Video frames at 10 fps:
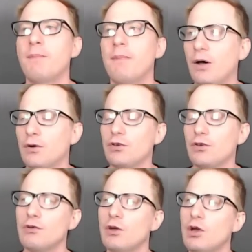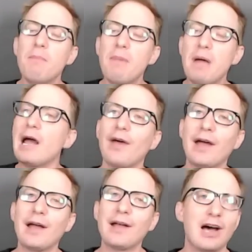man, all that time I
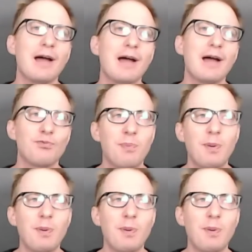spent paying it,